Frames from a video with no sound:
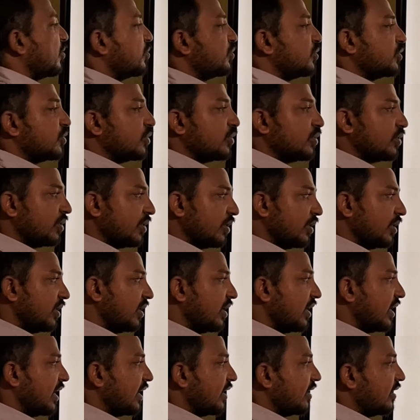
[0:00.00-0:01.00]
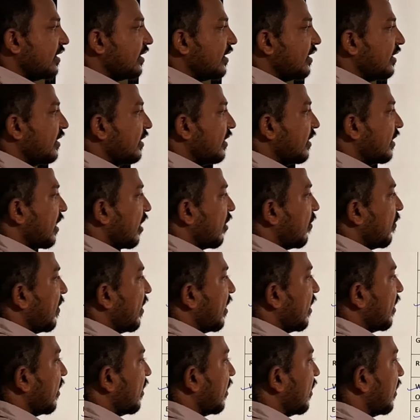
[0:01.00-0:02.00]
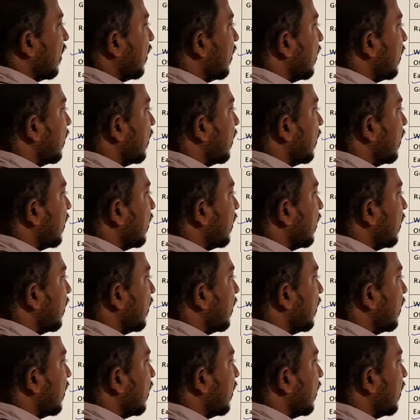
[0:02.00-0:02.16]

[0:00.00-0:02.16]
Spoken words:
offshore you will get in Rawa,